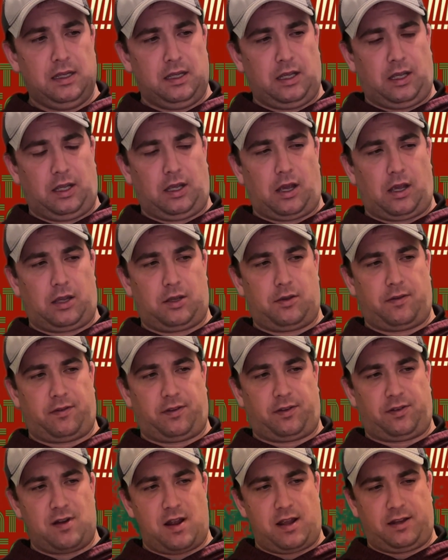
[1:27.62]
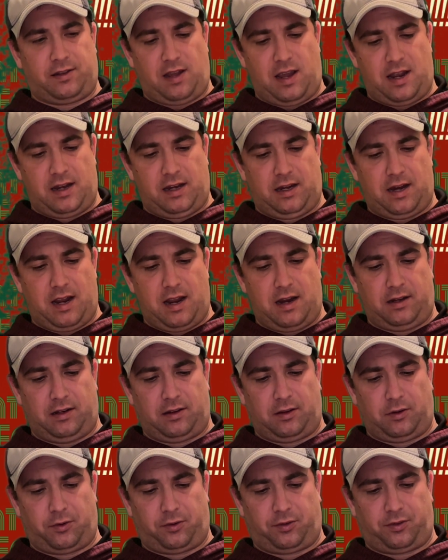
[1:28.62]
you have this nice handy dandy
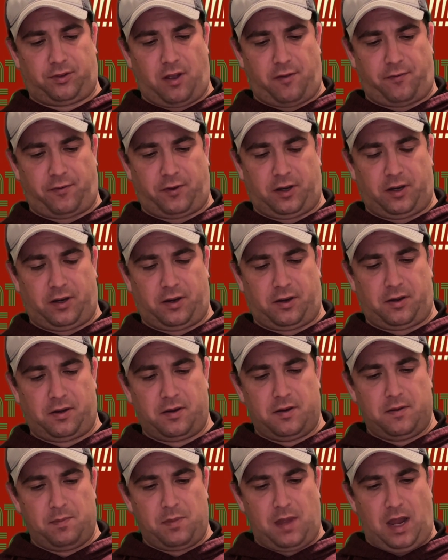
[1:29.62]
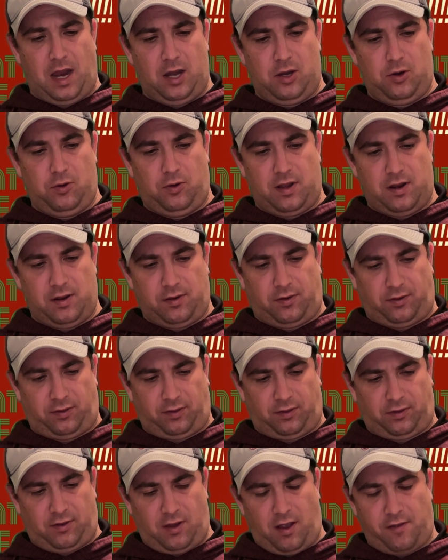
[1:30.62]
little stuffer here, and you can
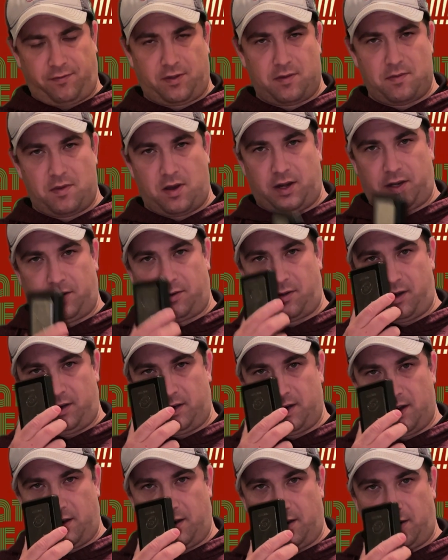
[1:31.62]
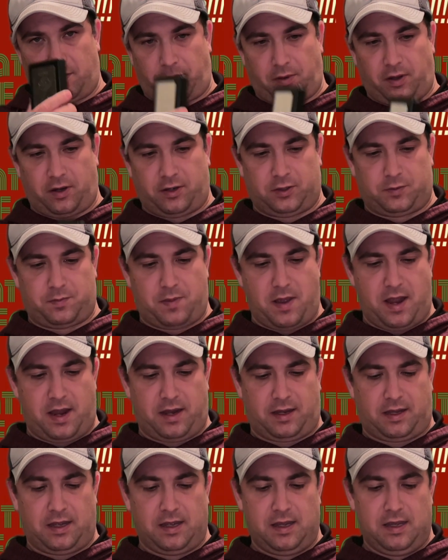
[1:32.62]
stuff the money right down in the player's
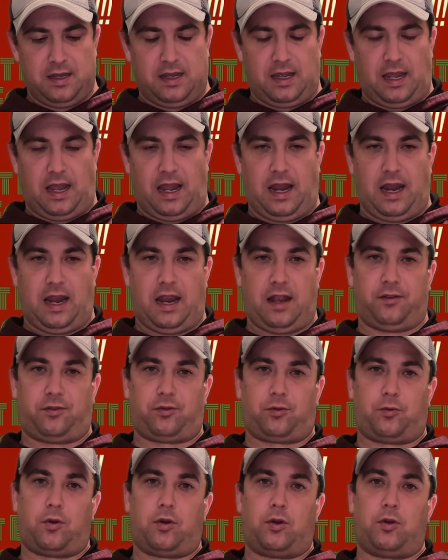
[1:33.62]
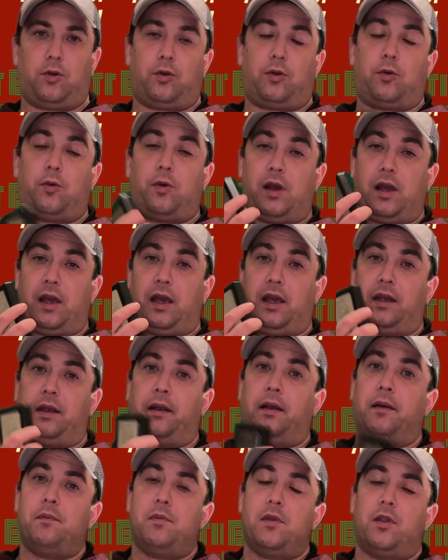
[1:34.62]
bank and squirrel it away,
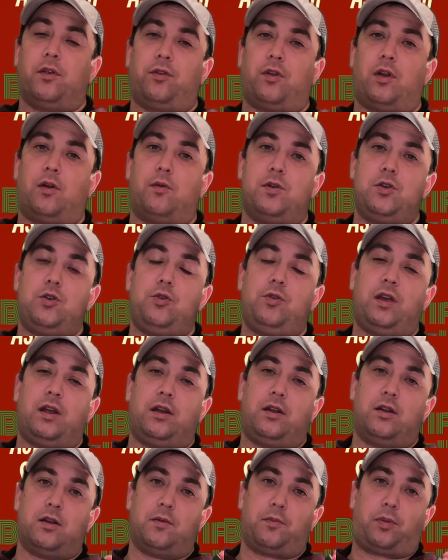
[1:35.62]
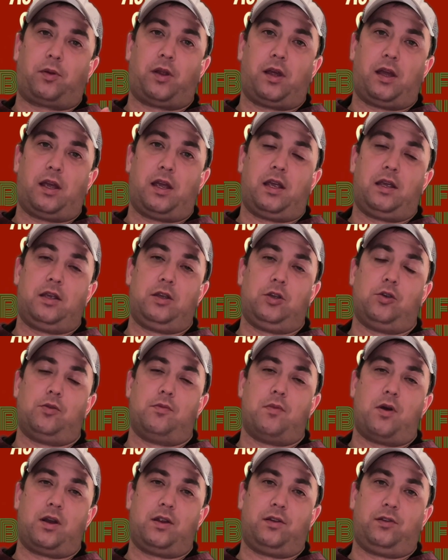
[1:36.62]
so that when you get done playing, your
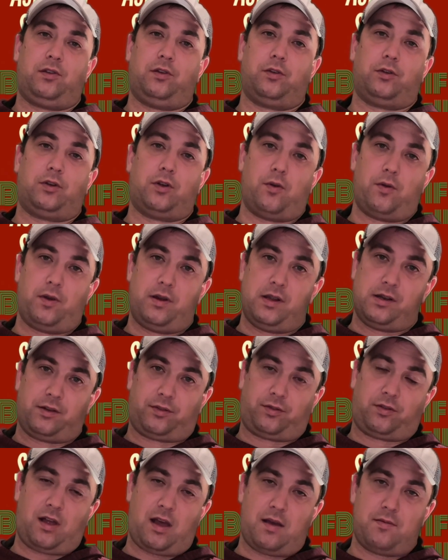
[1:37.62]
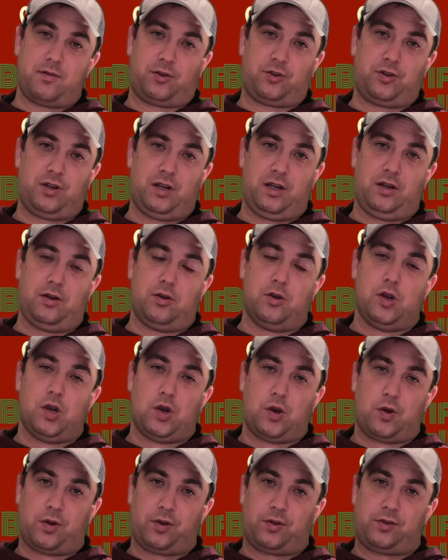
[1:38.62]
money's either going in a slot machine
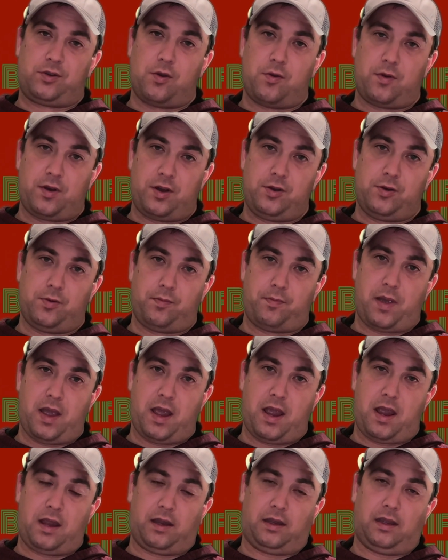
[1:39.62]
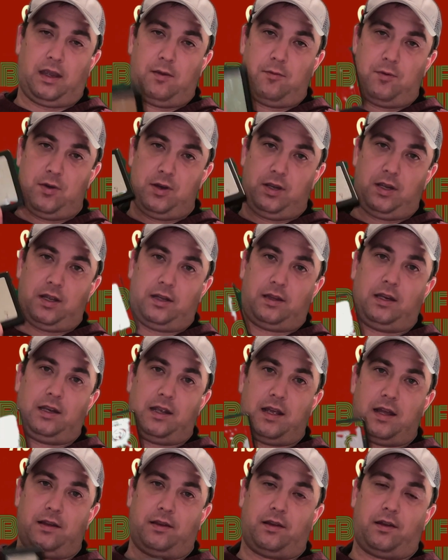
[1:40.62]
or it's going in your bank. And when you get to the
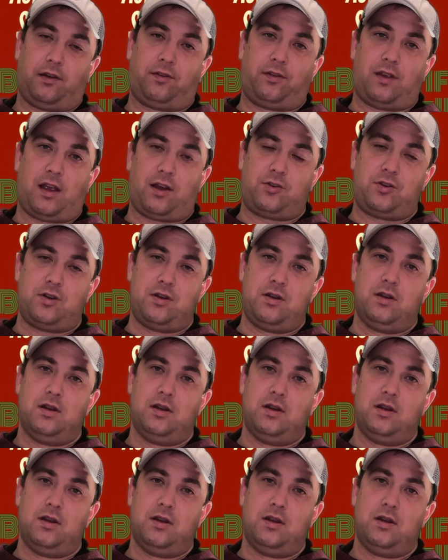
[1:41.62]
end of the session